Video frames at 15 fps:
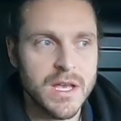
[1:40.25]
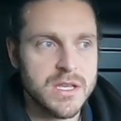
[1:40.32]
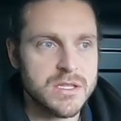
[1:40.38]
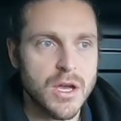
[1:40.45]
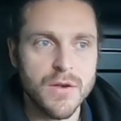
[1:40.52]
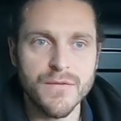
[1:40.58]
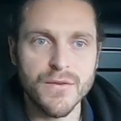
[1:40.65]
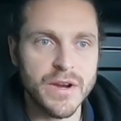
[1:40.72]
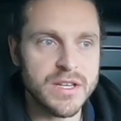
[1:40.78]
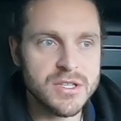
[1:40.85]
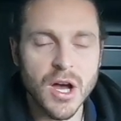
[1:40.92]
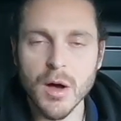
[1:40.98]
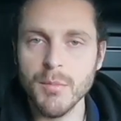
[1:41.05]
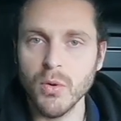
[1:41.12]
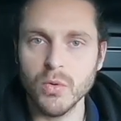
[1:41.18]
So for
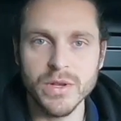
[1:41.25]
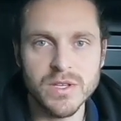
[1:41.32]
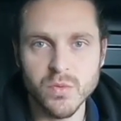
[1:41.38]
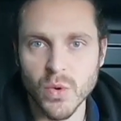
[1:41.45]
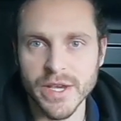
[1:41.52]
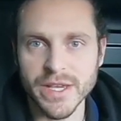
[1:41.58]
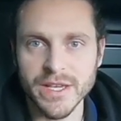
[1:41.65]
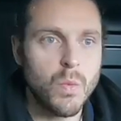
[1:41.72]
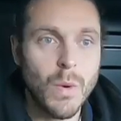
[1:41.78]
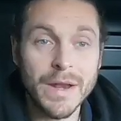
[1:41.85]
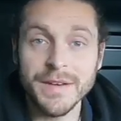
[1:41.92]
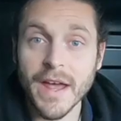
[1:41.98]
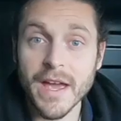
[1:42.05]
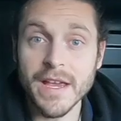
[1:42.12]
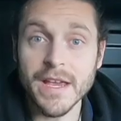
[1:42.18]
example, this week,
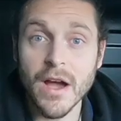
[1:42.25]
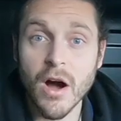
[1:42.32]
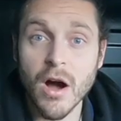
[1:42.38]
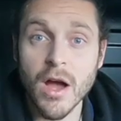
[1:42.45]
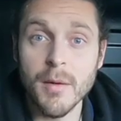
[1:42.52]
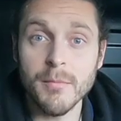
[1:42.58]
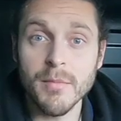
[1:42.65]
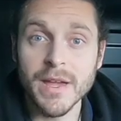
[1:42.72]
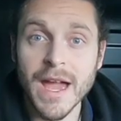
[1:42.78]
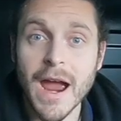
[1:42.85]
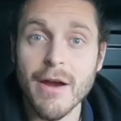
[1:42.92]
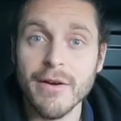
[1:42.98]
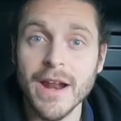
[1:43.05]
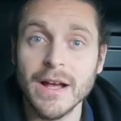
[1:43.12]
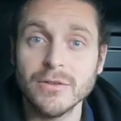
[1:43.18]
one day I'm
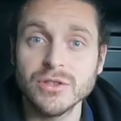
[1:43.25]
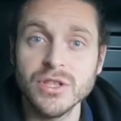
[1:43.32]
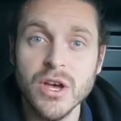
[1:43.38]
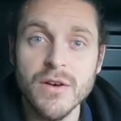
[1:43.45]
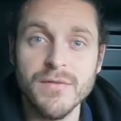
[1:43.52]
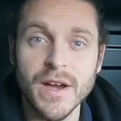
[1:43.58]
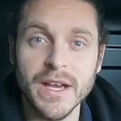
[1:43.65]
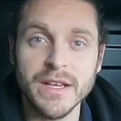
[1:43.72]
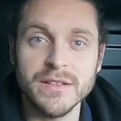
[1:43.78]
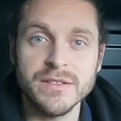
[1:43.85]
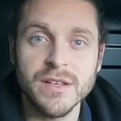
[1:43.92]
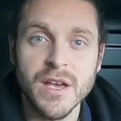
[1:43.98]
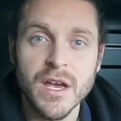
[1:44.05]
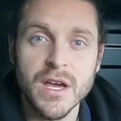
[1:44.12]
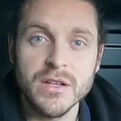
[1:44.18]
carrying out surveys